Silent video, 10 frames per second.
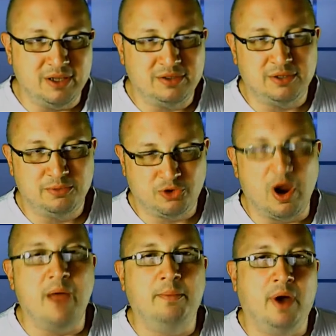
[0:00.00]

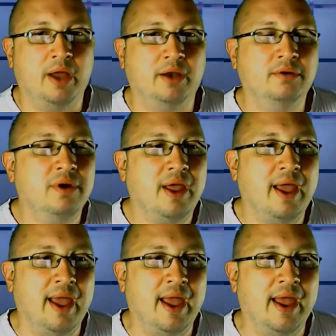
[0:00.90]
subscribe button,
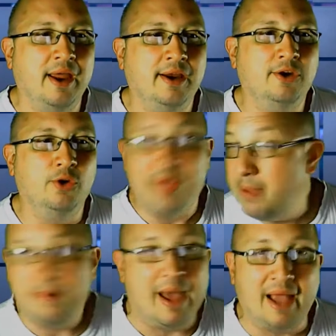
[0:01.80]
and you
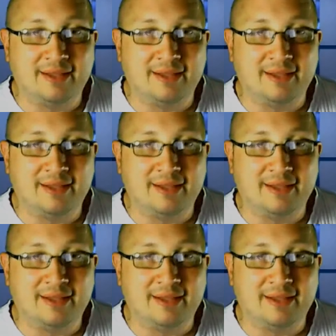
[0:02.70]
came back to